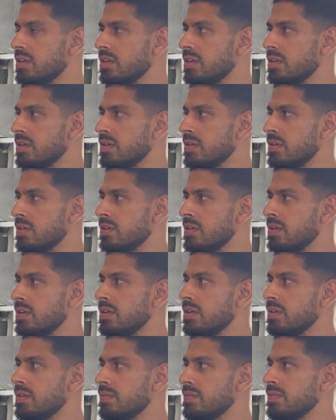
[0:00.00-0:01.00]

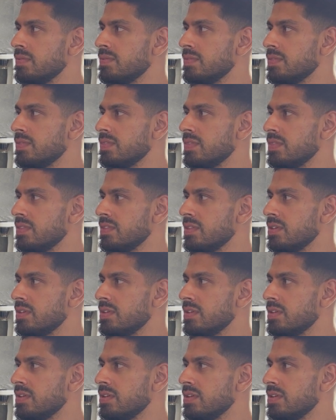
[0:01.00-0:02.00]

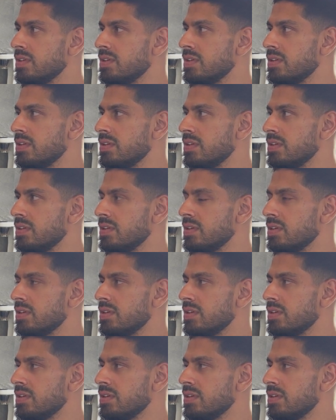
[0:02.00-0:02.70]
(not speaking)